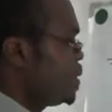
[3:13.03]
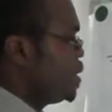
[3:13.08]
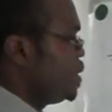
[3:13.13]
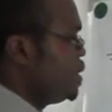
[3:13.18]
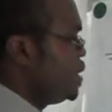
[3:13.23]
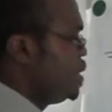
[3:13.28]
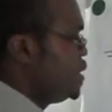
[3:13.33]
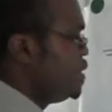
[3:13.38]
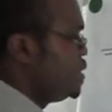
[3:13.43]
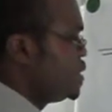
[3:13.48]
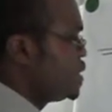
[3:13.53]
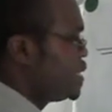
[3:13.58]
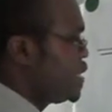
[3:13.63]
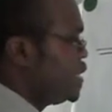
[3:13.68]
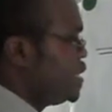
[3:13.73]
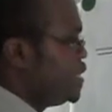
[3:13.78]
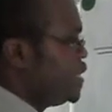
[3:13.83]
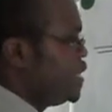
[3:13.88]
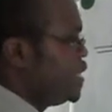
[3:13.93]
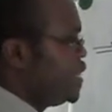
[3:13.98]
Then
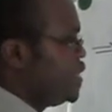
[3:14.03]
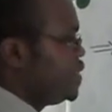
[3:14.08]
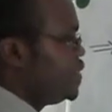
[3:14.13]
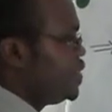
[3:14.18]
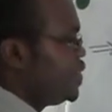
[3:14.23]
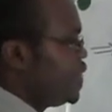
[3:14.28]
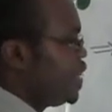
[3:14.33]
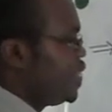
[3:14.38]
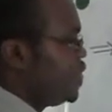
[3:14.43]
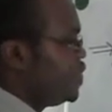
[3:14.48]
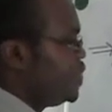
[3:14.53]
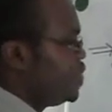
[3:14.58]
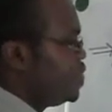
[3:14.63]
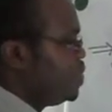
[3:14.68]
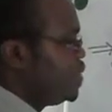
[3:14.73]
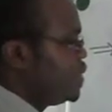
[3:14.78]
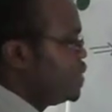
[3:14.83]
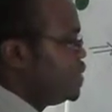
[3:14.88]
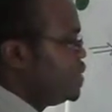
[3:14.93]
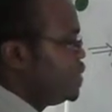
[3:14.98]
inside here you have the
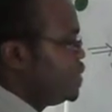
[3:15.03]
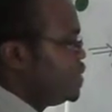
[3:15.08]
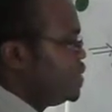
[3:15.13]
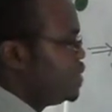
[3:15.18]
body.